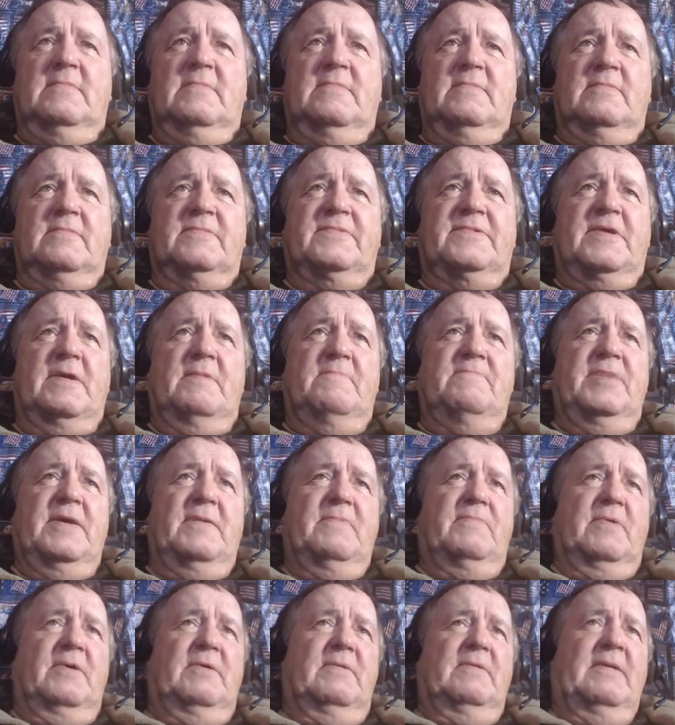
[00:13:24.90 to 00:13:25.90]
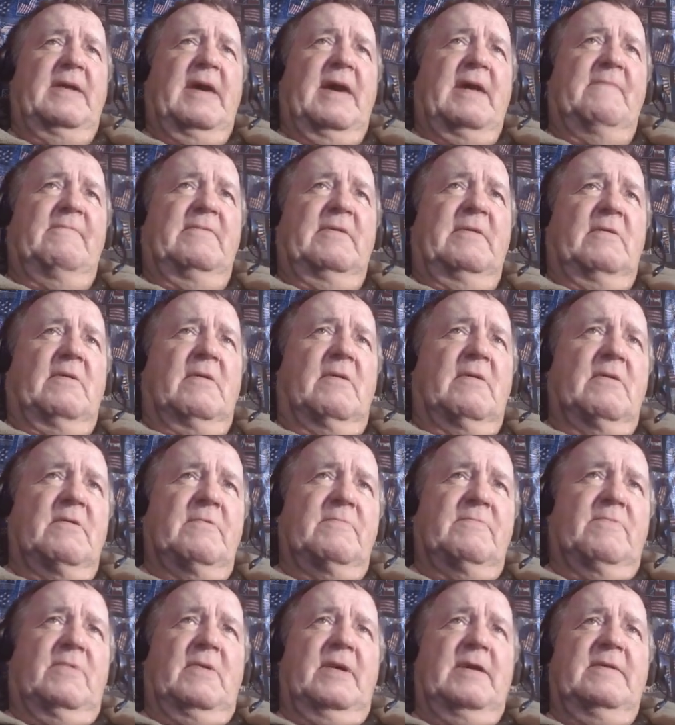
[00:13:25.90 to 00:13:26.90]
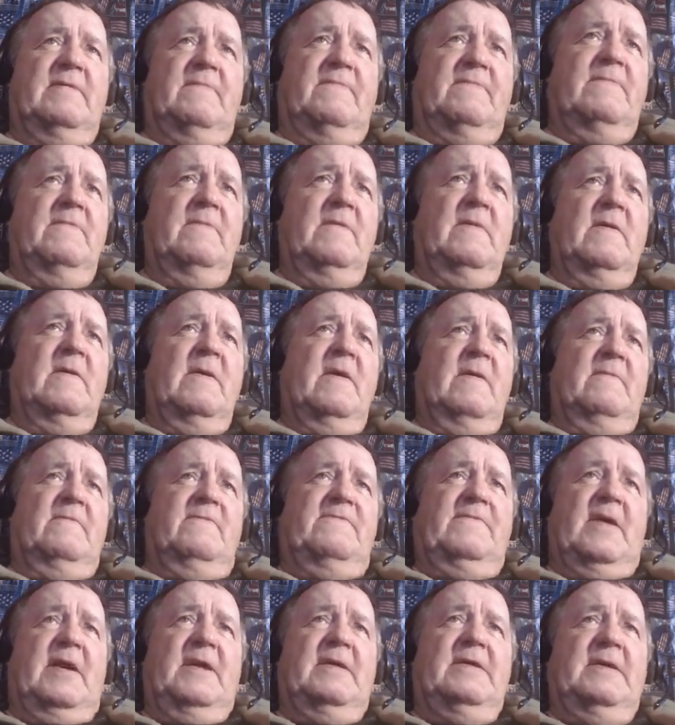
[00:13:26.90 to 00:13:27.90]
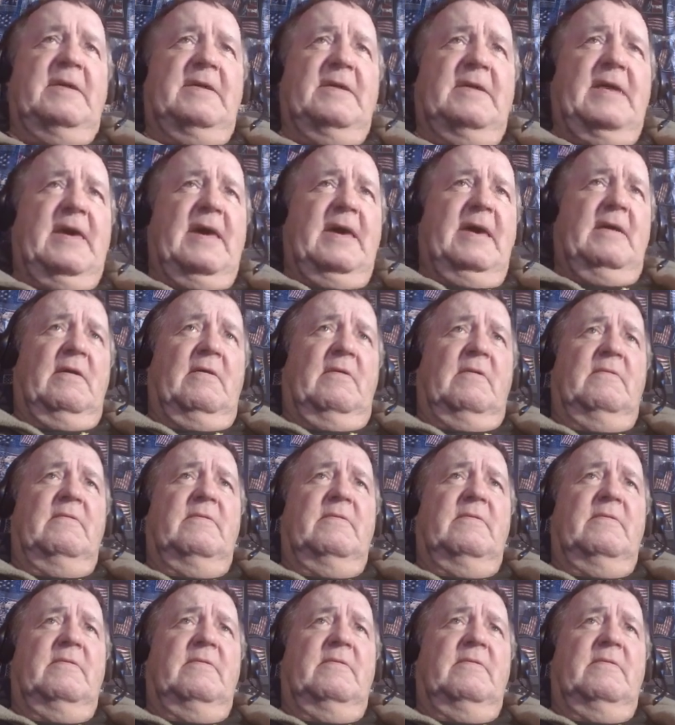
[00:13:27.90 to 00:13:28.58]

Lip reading: some people have a hard way of finding out.